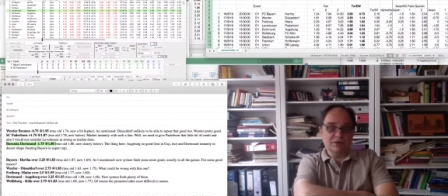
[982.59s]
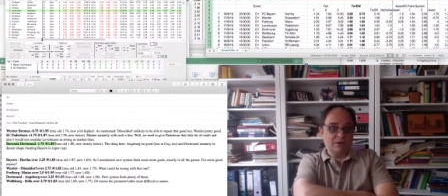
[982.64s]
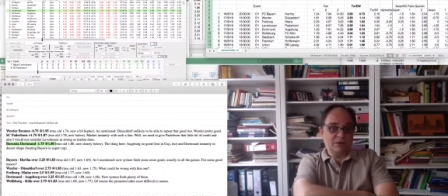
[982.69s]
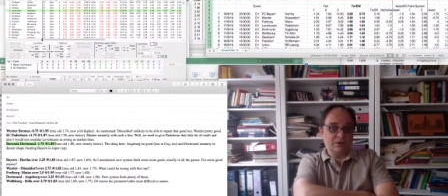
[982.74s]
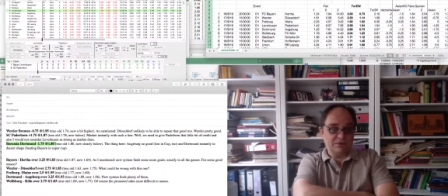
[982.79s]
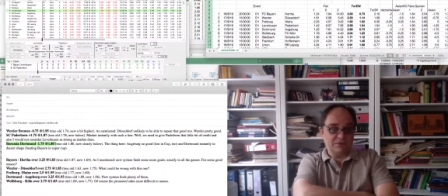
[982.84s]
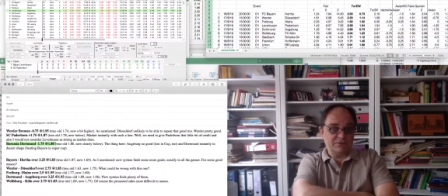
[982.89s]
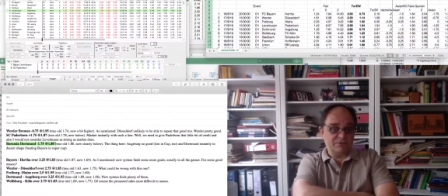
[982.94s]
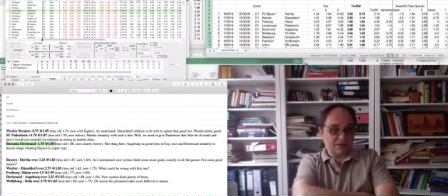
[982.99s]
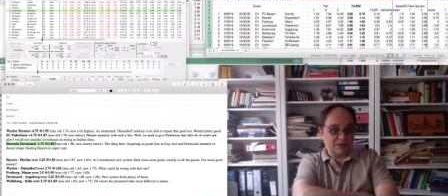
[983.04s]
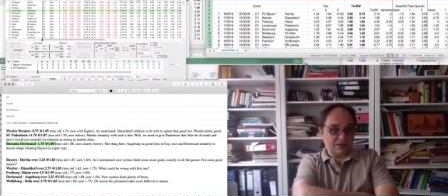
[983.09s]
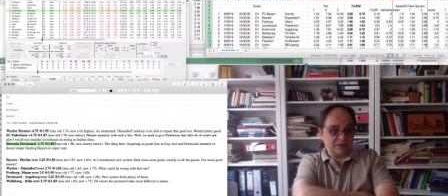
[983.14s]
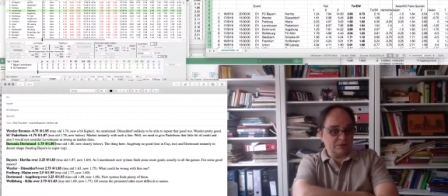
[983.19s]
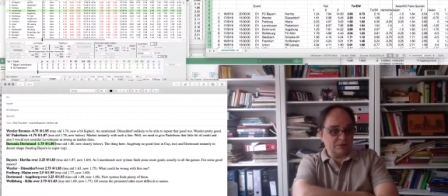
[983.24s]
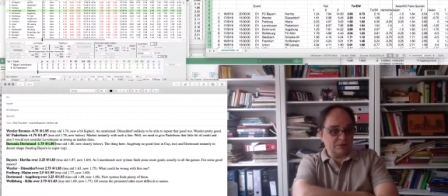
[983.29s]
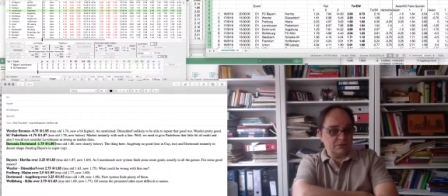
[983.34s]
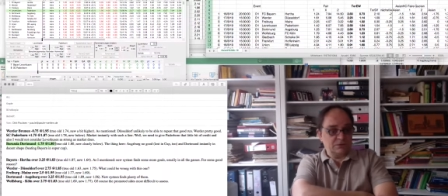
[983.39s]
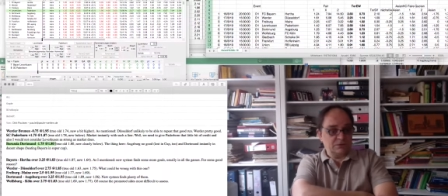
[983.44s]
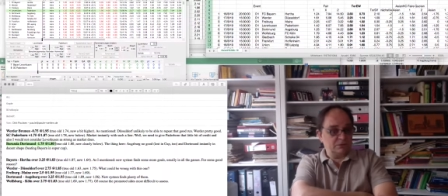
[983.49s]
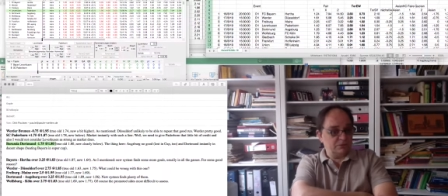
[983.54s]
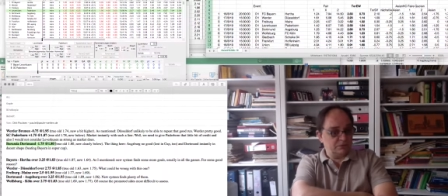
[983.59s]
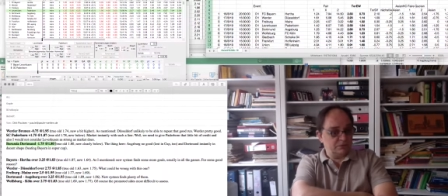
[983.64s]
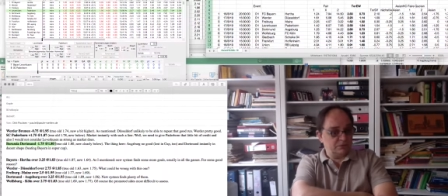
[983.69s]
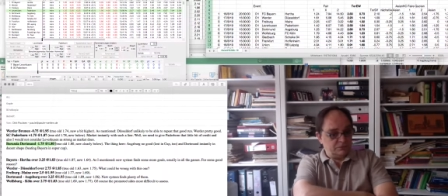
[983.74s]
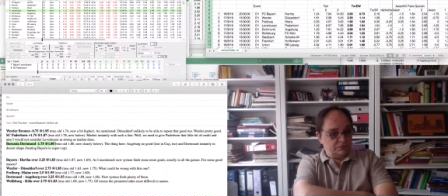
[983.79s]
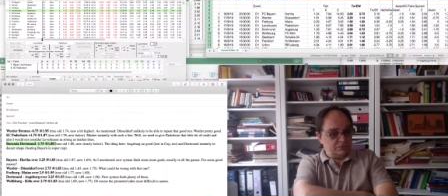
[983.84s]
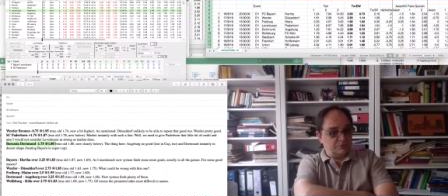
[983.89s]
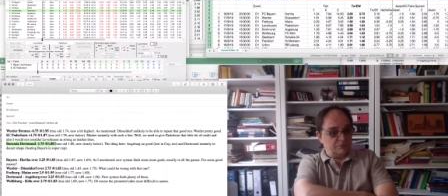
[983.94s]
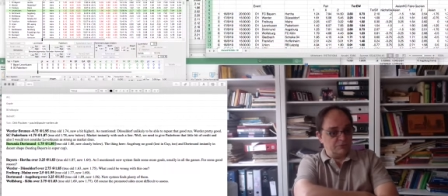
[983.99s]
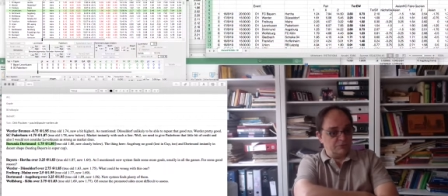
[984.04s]
a second goal
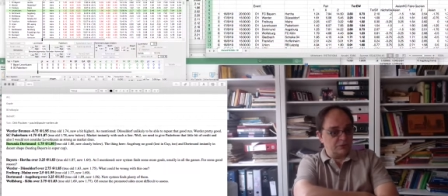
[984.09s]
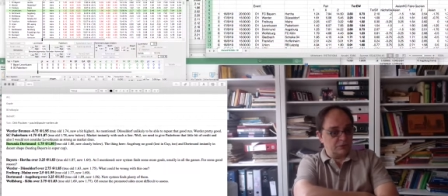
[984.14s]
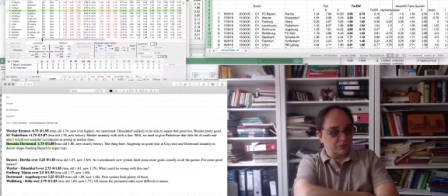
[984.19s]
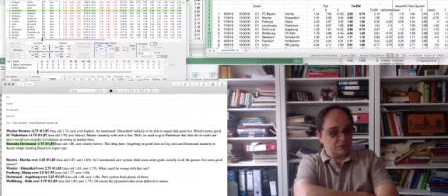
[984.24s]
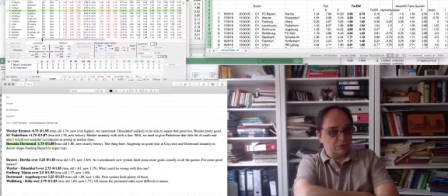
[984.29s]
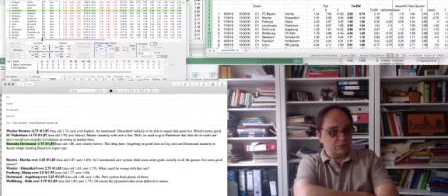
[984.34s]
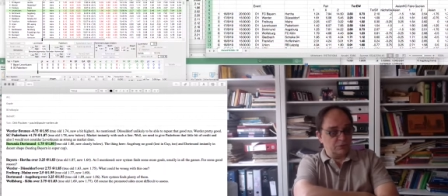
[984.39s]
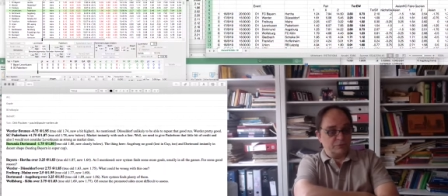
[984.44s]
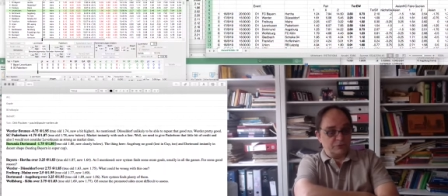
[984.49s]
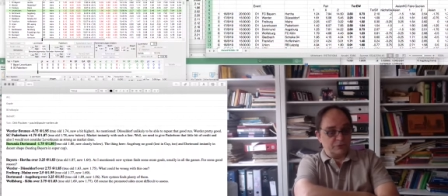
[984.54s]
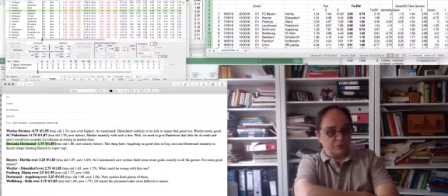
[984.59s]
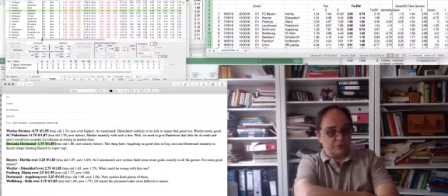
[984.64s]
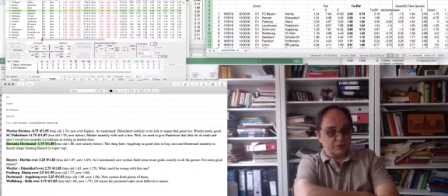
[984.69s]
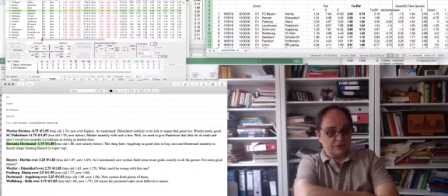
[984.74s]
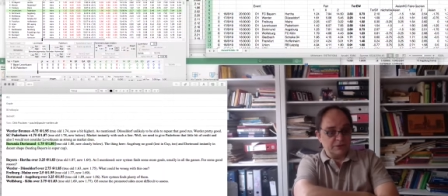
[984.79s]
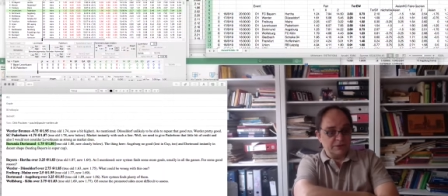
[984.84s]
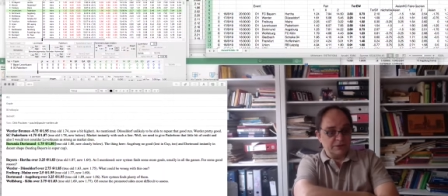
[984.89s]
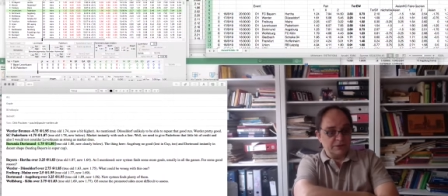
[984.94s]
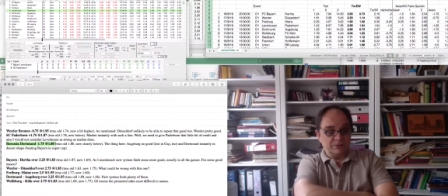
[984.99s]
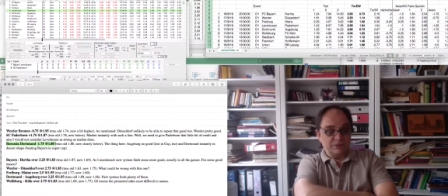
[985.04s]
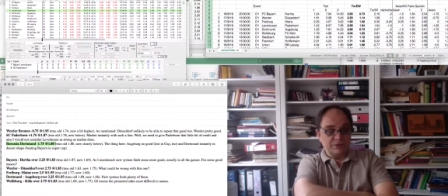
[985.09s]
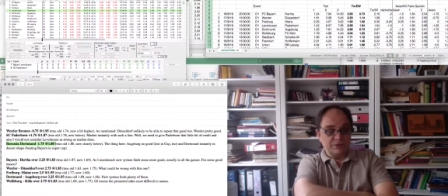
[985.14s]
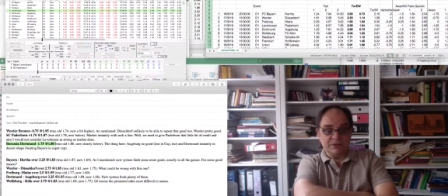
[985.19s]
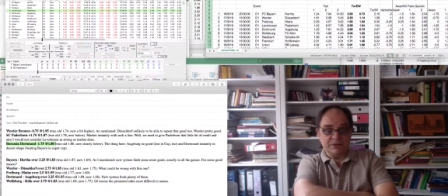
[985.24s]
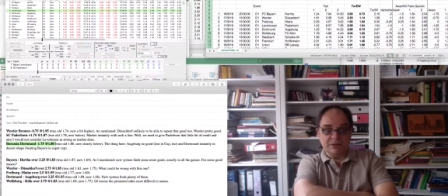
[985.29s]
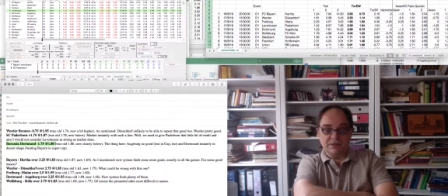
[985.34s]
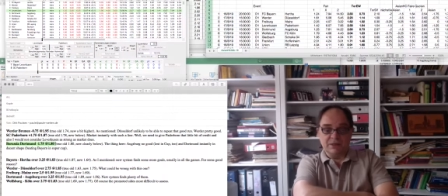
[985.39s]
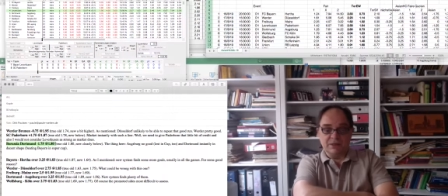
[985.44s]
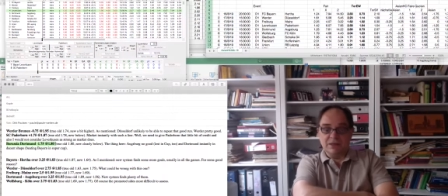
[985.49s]
for a clear win.